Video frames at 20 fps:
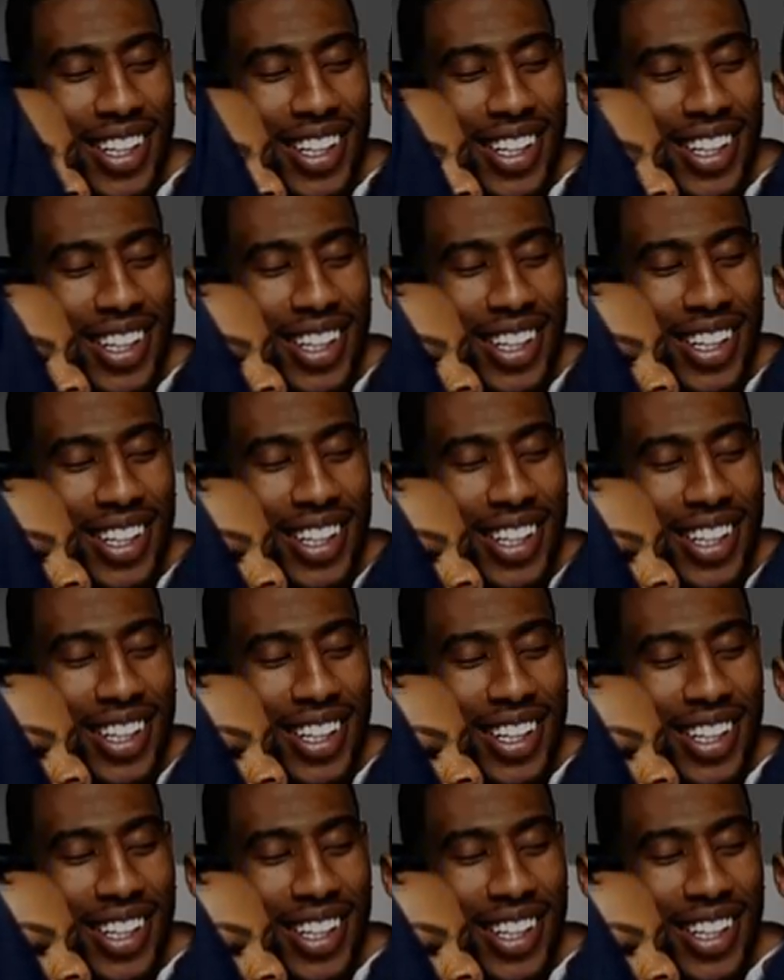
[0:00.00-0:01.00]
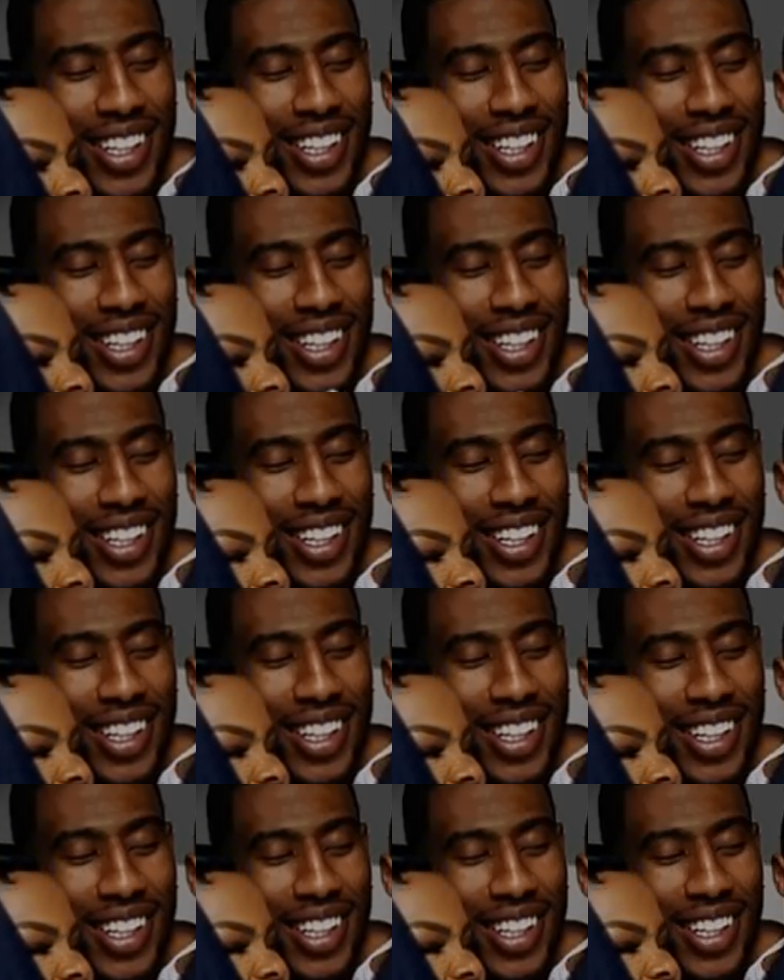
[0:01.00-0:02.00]

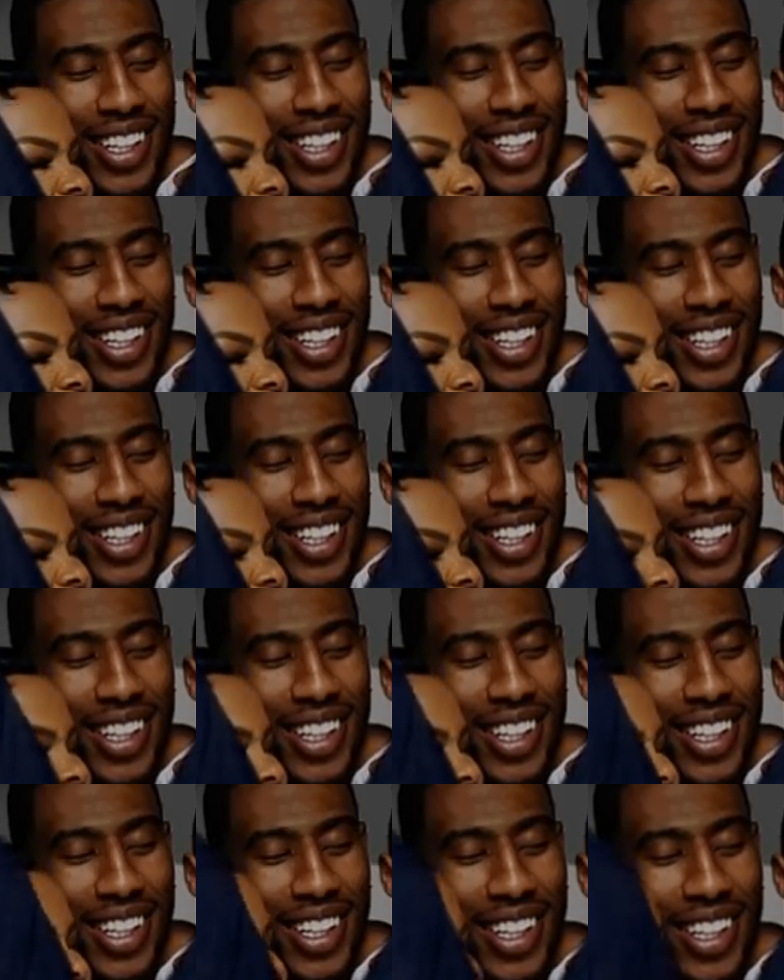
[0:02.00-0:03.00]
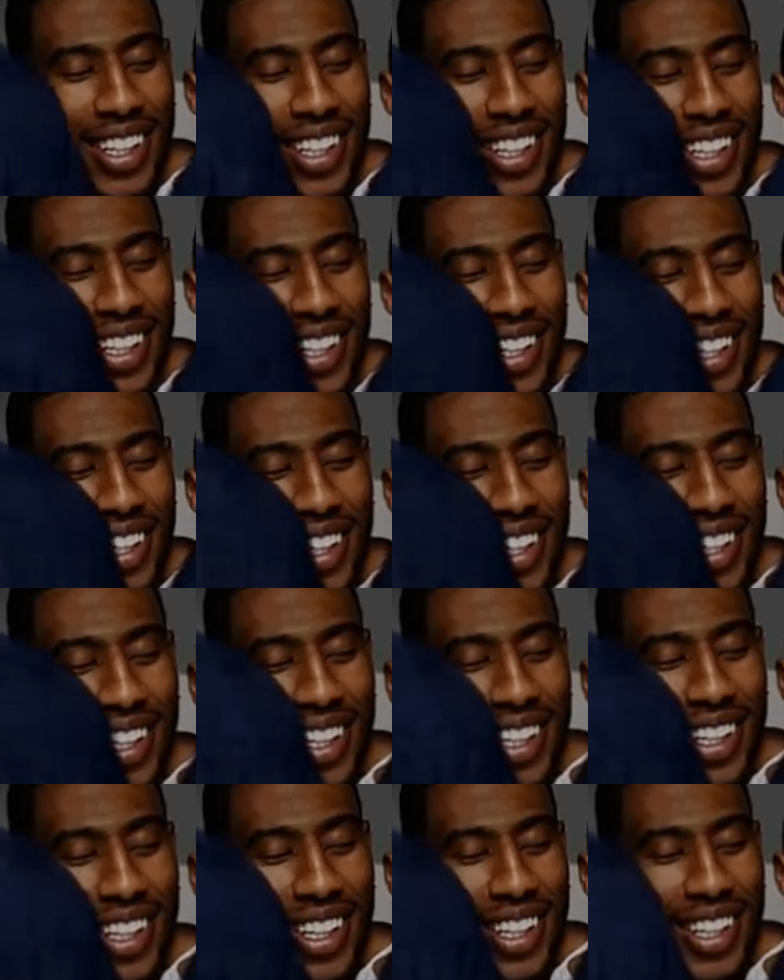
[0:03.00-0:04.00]

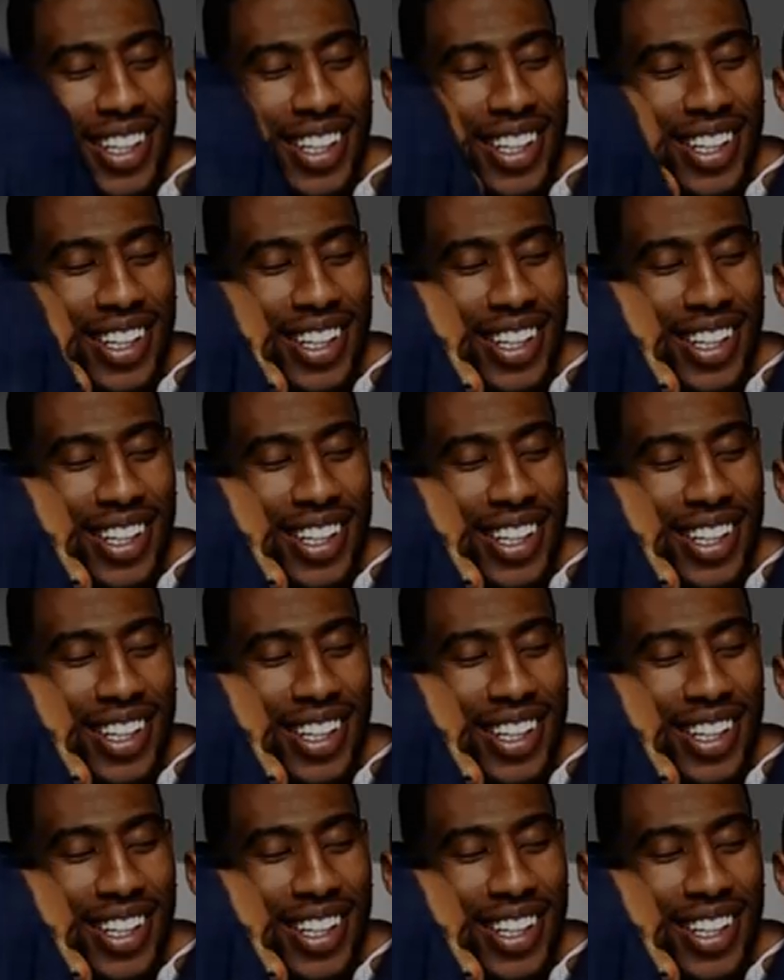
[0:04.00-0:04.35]
(silent)